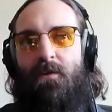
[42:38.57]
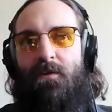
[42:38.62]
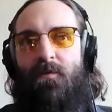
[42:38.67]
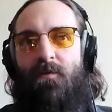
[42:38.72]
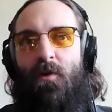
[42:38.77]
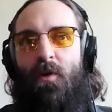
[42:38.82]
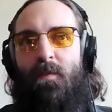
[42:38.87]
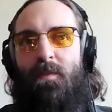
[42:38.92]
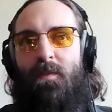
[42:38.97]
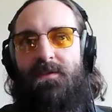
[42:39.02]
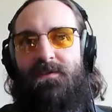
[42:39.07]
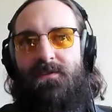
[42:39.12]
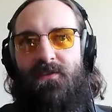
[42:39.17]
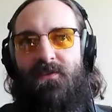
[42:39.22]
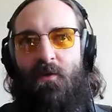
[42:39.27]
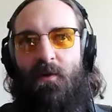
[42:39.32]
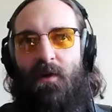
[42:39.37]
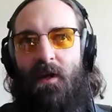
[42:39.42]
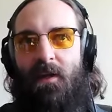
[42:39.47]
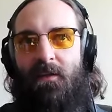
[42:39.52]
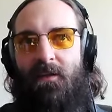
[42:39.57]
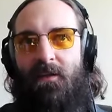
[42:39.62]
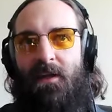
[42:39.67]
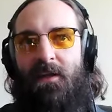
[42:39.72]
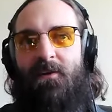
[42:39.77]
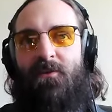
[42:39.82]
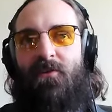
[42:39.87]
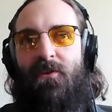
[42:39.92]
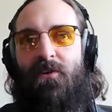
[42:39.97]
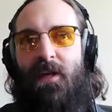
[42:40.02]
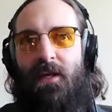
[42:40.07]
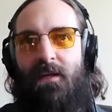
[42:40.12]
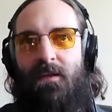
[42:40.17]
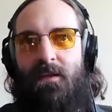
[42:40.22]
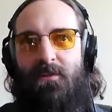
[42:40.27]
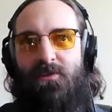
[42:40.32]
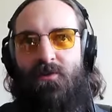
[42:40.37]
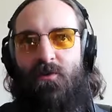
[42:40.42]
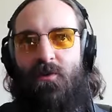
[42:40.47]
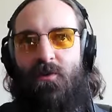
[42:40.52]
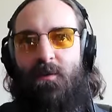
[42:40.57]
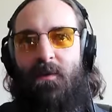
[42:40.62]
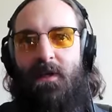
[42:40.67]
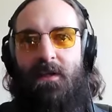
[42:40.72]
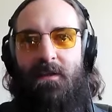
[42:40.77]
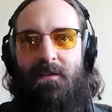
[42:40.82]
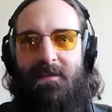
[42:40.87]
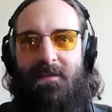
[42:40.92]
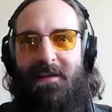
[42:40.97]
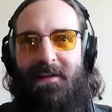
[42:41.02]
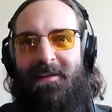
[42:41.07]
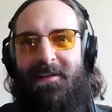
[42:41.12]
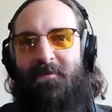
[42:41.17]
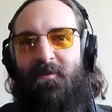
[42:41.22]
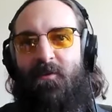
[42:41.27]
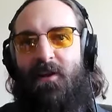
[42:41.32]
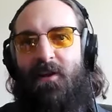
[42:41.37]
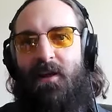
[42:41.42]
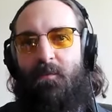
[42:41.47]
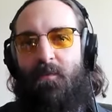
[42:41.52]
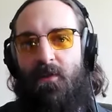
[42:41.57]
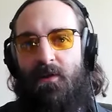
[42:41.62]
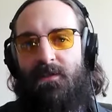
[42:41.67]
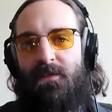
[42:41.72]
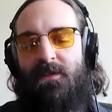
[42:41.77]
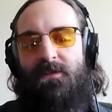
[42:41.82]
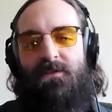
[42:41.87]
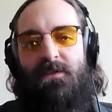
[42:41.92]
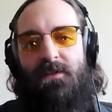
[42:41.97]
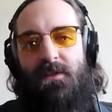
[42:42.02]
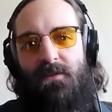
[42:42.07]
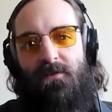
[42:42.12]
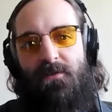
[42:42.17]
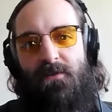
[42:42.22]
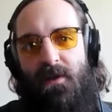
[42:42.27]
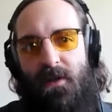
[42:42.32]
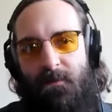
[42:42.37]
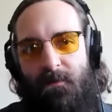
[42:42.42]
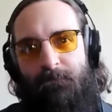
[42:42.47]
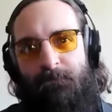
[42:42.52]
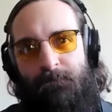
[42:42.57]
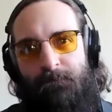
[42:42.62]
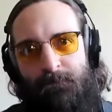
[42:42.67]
You have no business going on the internet and streaming anything if you're not plugged into Ethernet.